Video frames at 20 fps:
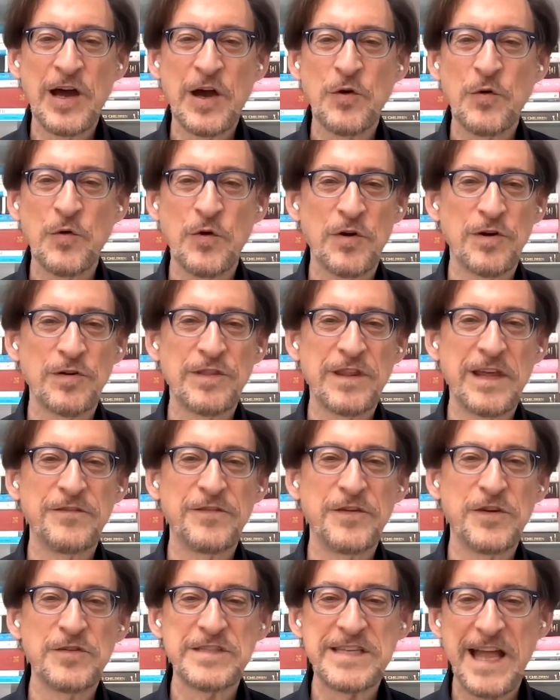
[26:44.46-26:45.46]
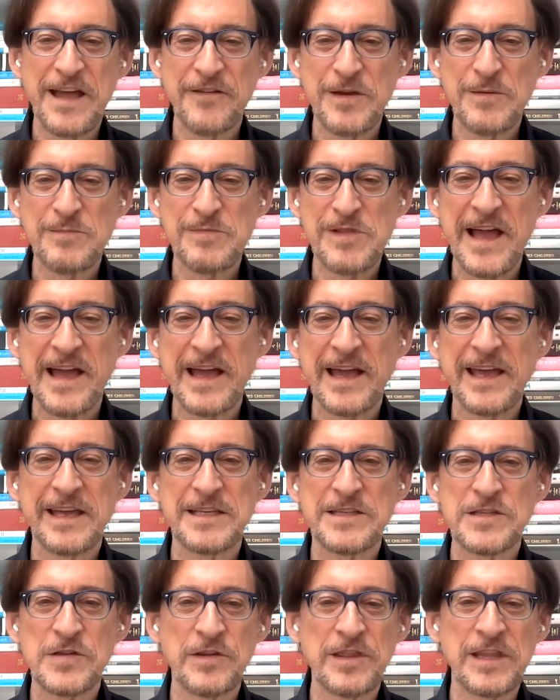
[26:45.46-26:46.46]
or they've used heavy
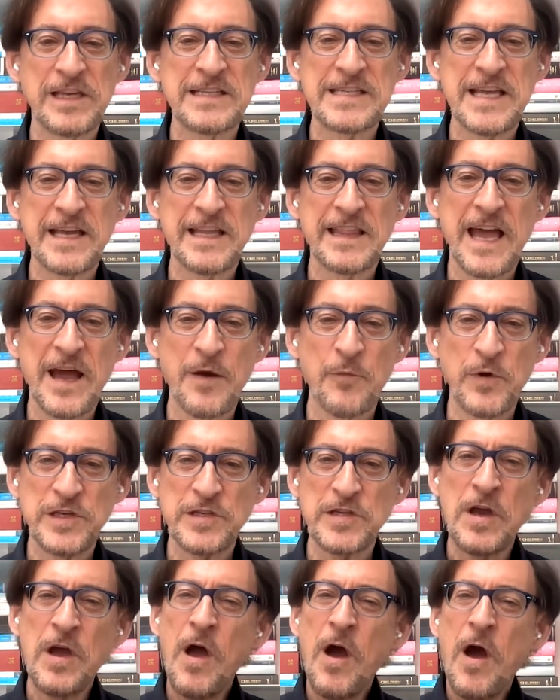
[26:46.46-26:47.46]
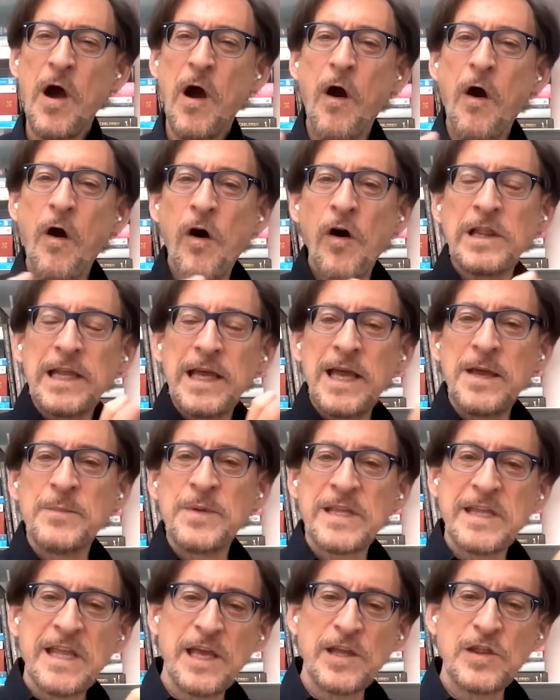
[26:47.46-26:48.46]
blankets or things like that, which all
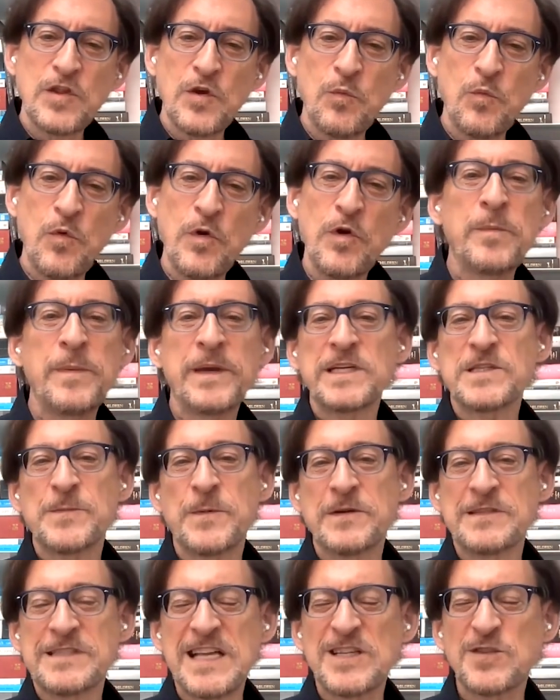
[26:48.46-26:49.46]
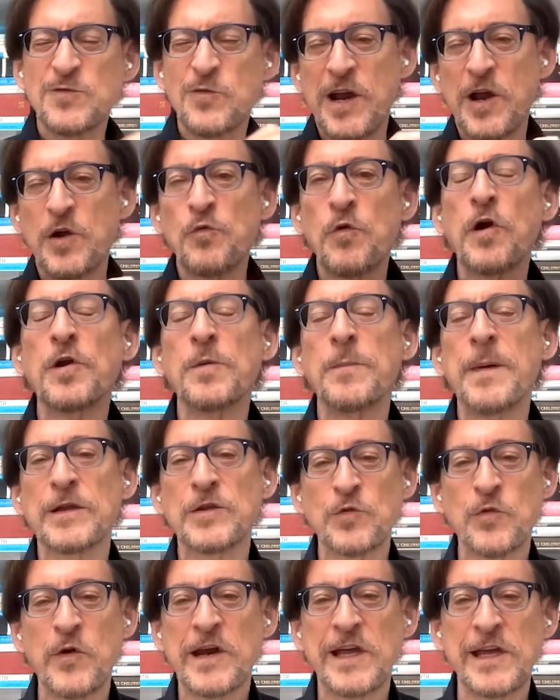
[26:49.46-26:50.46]
imitate the womb experience. That's what I wrote about
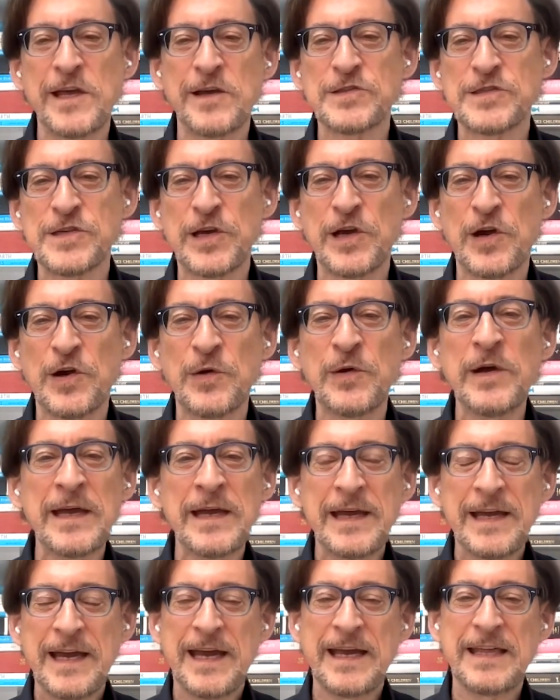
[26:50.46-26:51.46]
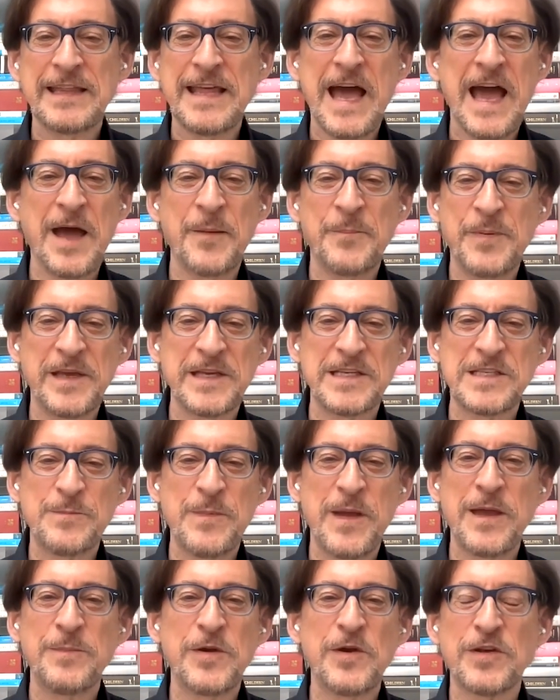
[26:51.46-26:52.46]
20 years ago in The Happiest
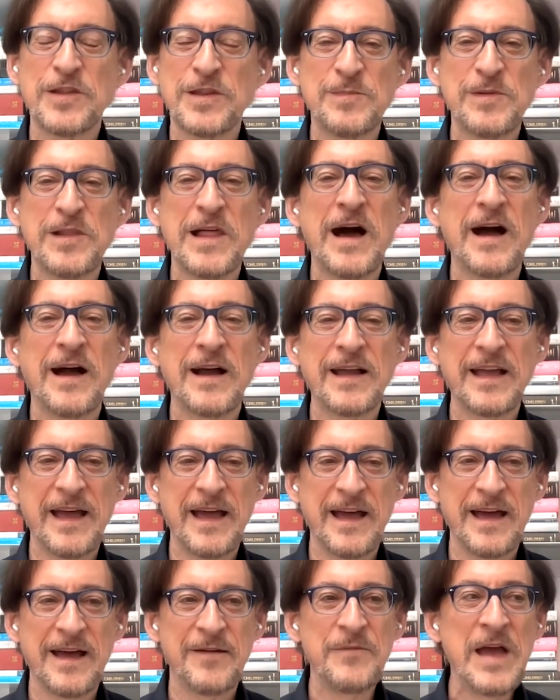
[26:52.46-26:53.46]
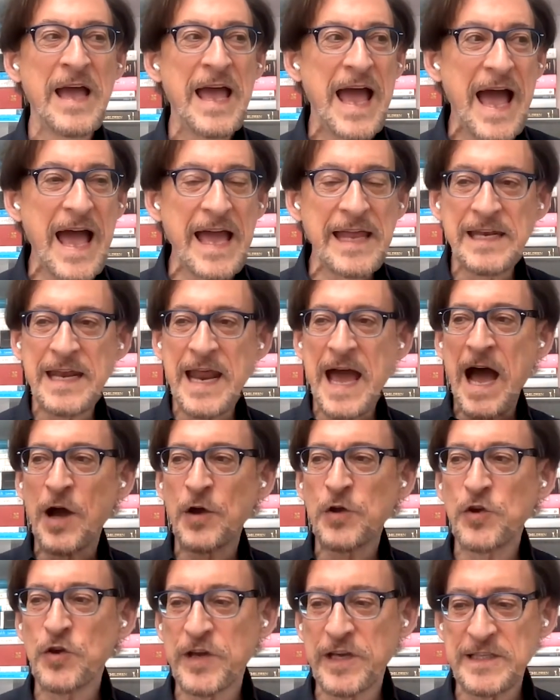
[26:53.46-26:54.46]
Baby on the Block. Uh, and now
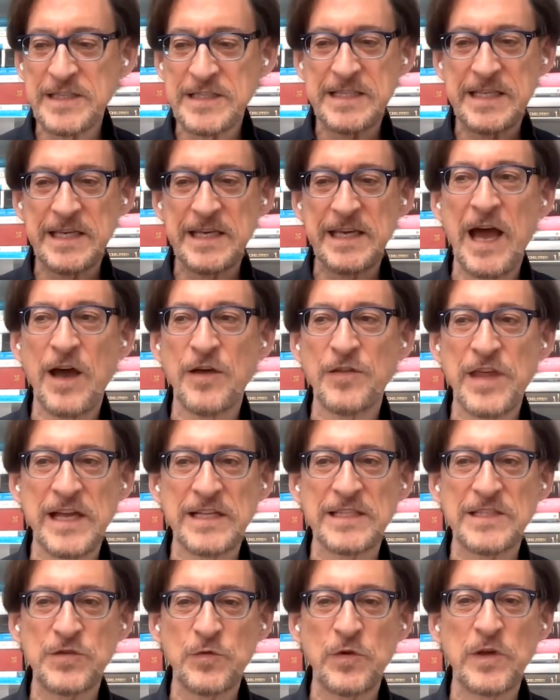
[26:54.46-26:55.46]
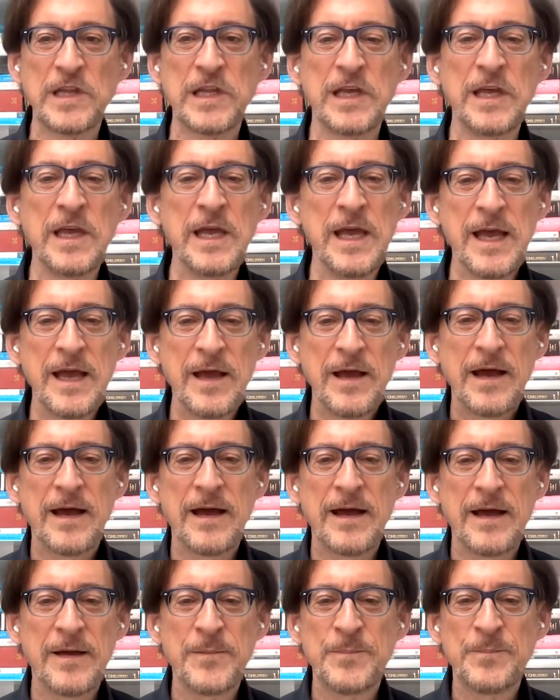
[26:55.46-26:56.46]
you can see how that's really
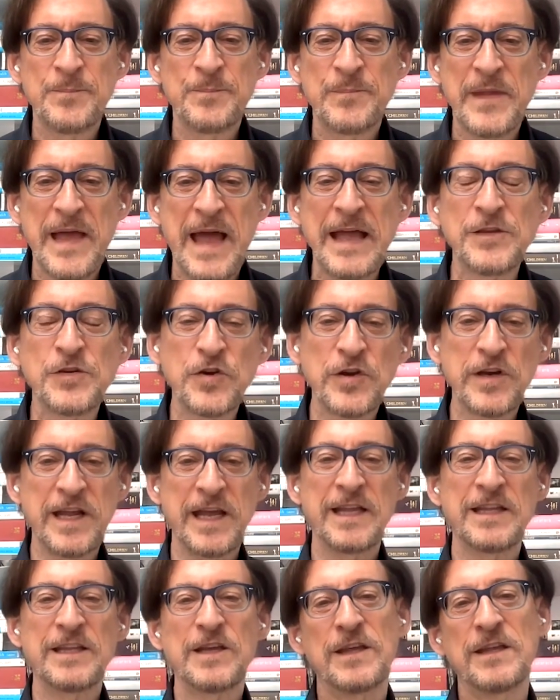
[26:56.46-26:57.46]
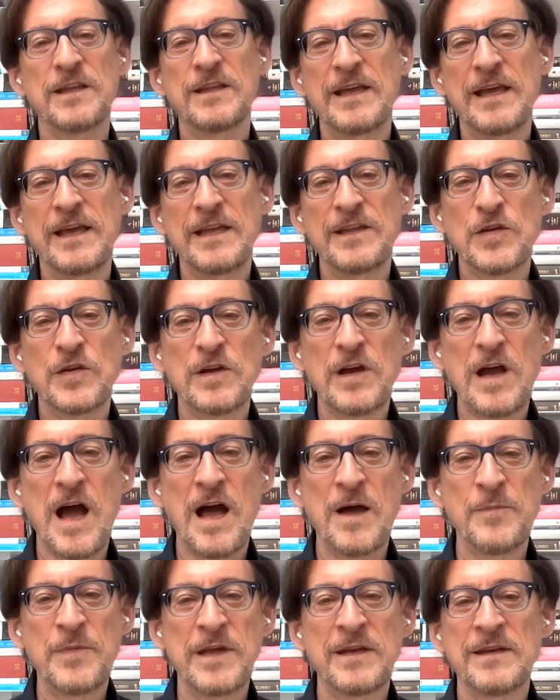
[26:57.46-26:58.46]
um, entered into into
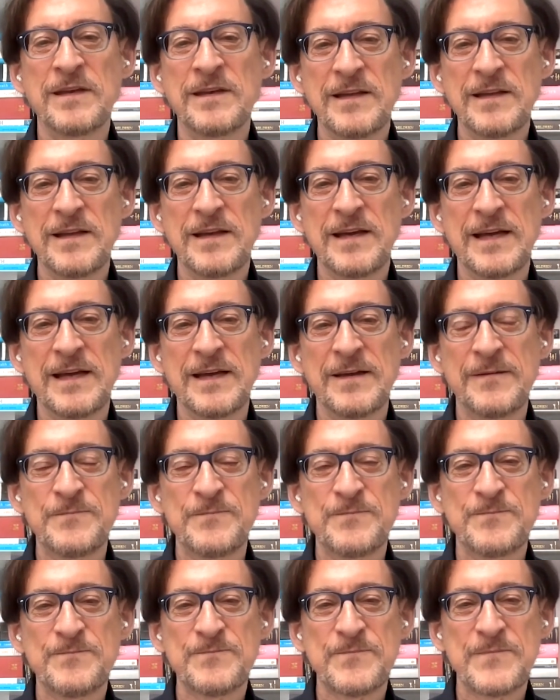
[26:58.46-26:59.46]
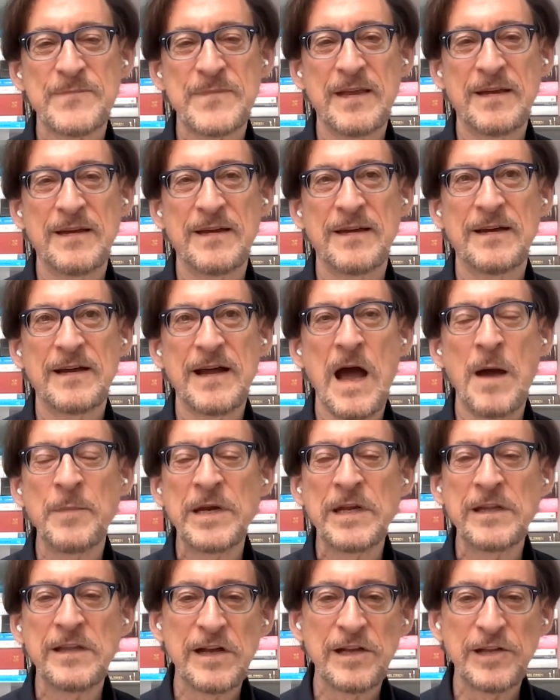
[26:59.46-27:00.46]
common um, uh, common
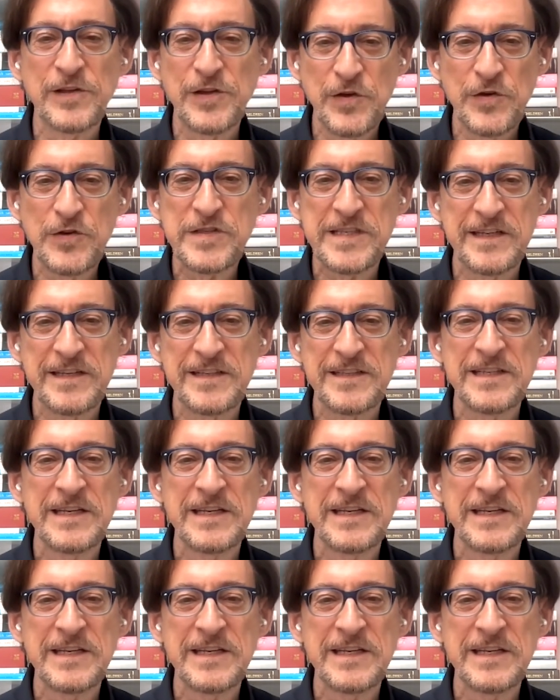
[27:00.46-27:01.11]
adult usage